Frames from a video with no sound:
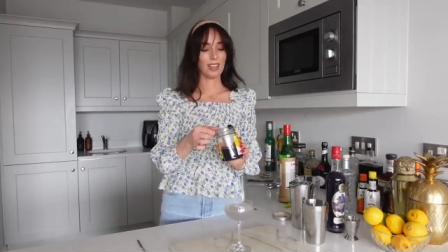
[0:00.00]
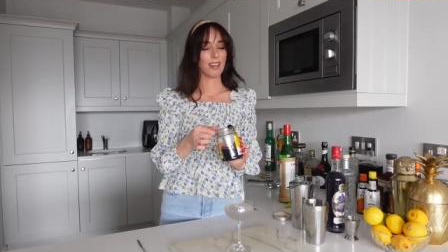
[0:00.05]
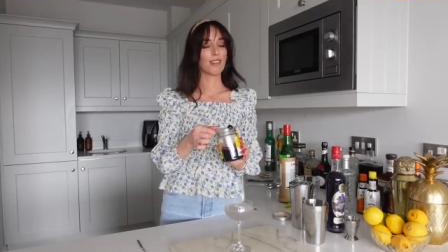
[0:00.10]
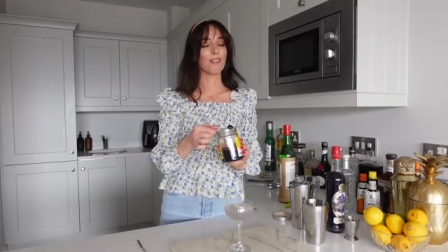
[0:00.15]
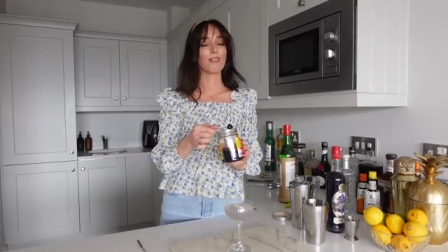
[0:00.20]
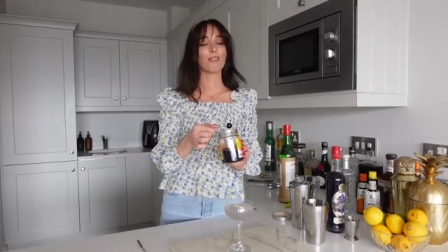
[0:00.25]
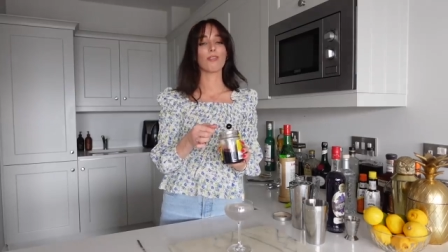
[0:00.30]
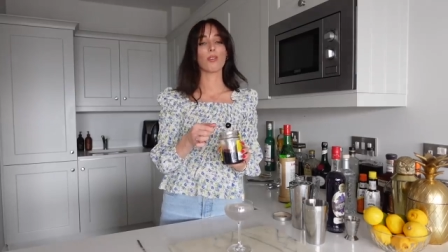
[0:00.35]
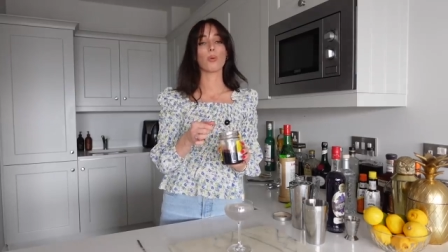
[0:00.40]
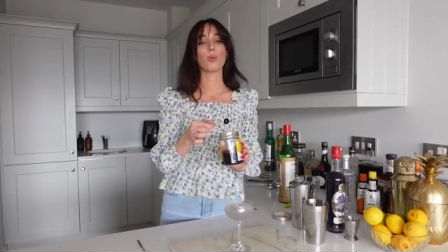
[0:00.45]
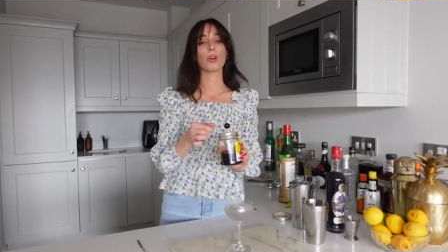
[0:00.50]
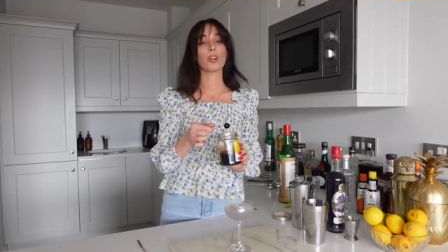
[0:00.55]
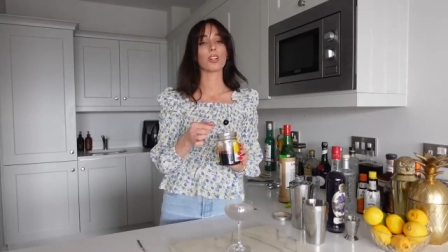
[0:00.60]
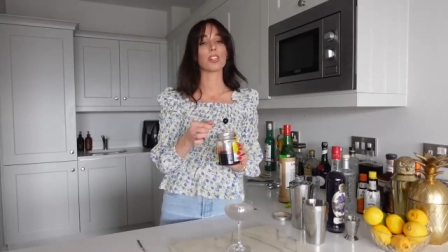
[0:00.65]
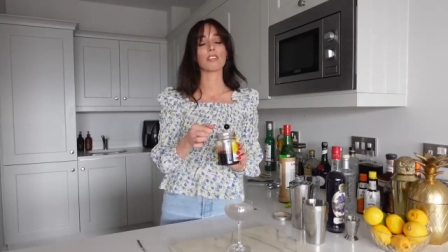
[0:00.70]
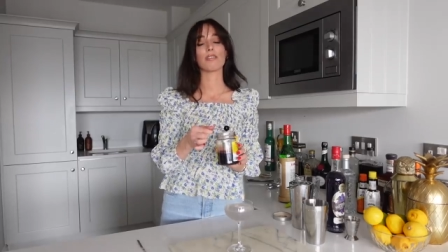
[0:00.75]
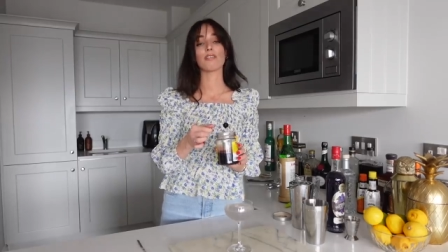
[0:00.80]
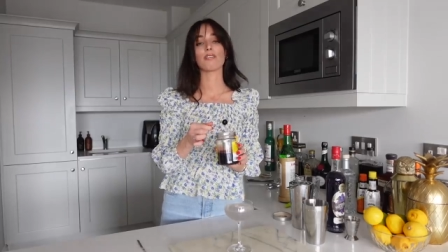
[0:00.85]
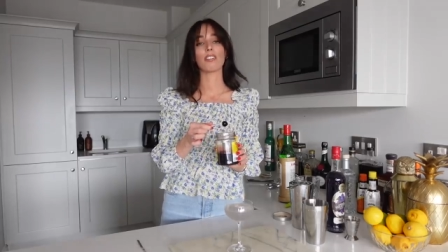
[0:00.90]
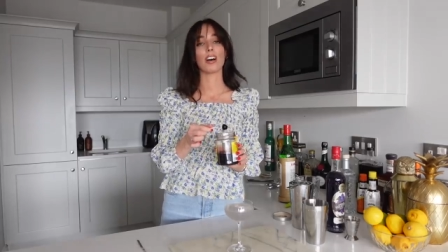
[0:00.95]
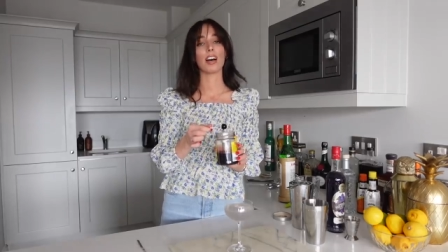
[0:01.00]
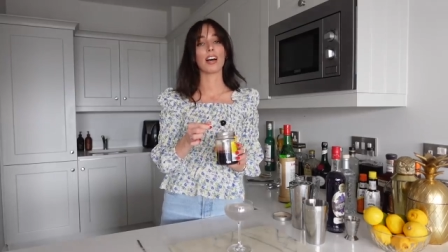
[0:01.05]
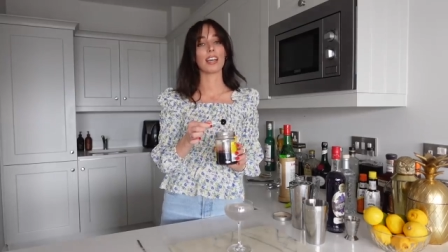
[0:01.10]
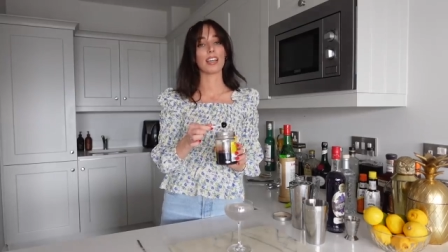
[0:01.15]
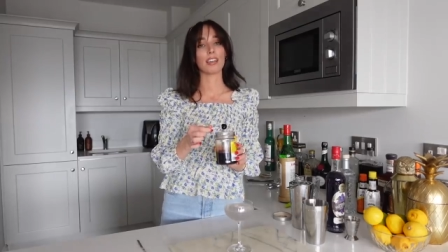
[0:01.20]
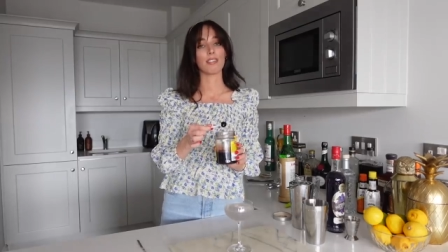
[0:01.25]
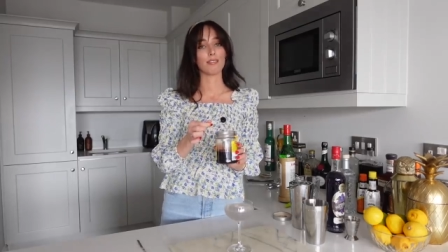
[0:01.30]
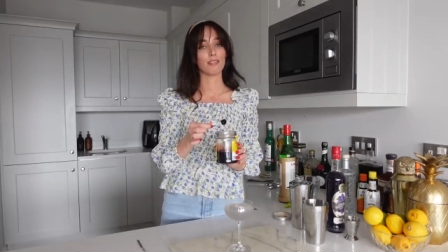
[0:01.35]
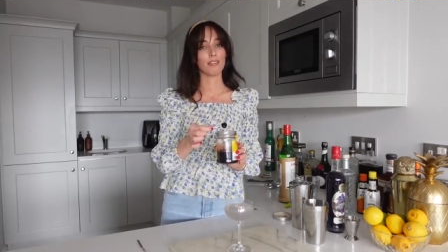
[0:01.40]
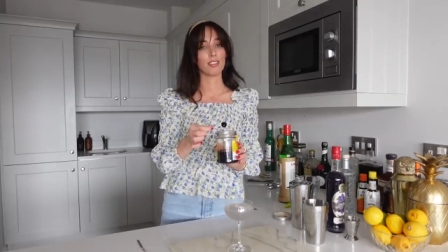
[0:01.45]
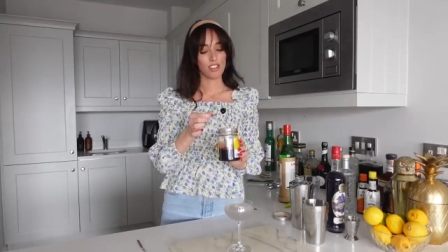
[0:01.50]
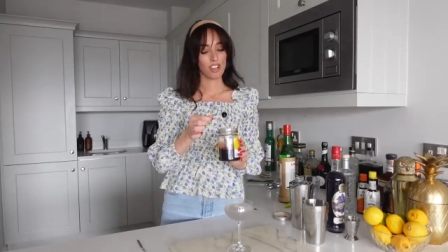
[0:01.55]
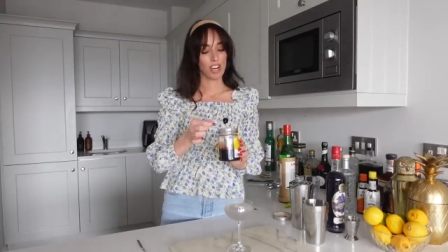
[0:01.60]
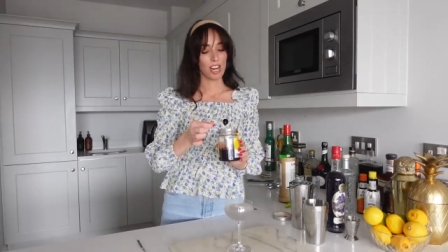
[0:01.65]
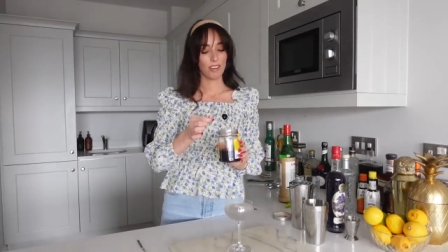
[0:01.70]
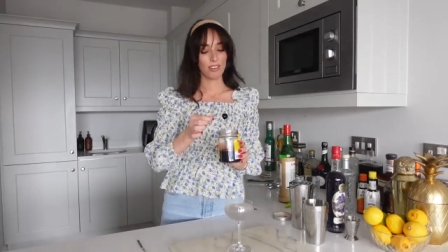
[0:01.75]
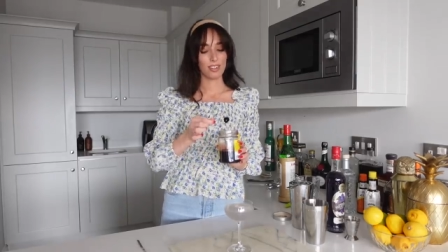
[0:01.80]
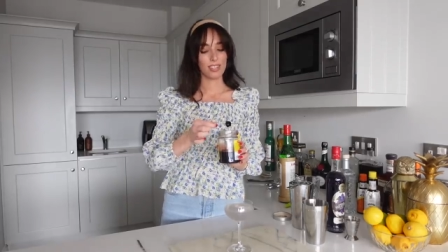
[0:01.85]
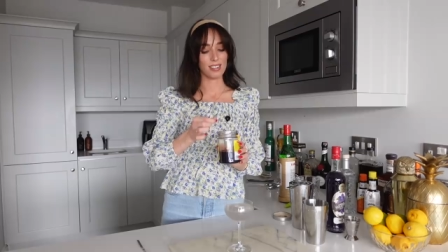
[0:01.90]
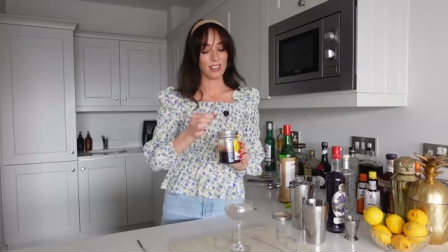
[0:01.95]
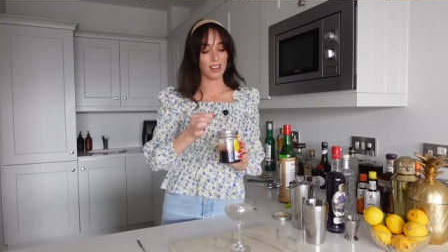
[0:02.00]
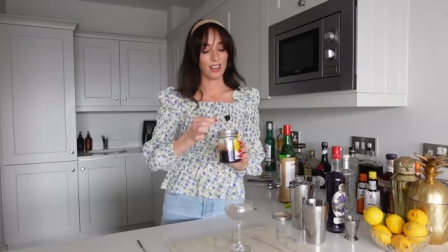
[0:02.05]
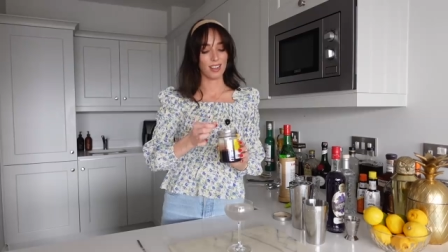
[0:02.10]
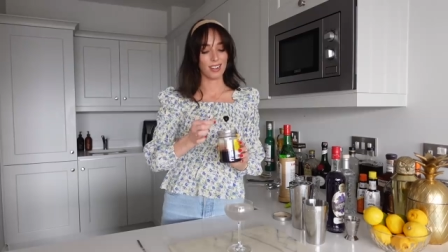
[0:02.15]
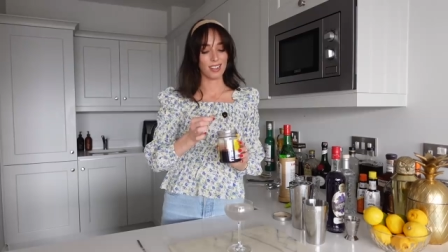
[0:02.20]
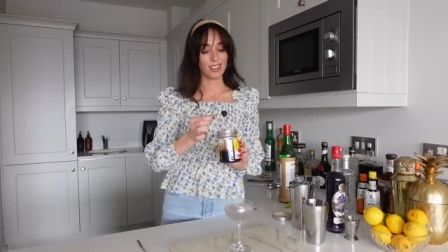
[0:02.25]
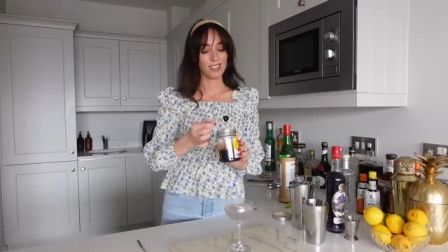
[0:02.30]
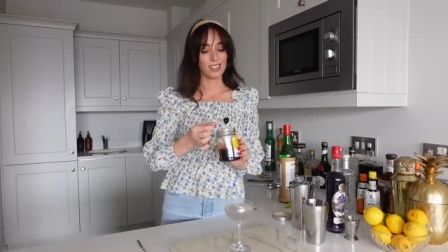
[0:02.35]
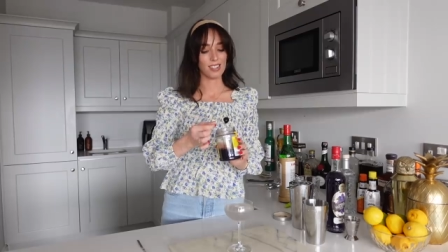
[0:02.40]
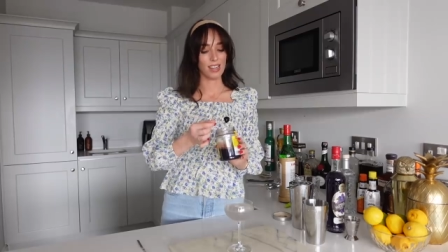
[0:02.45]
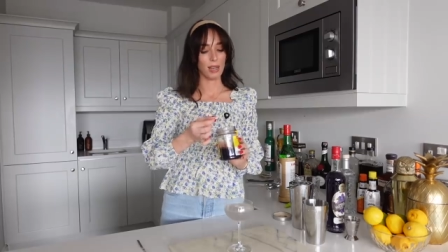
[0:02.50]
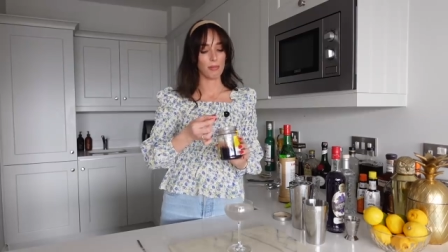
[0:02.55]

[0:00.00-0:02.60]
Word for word: four to five cherries on it.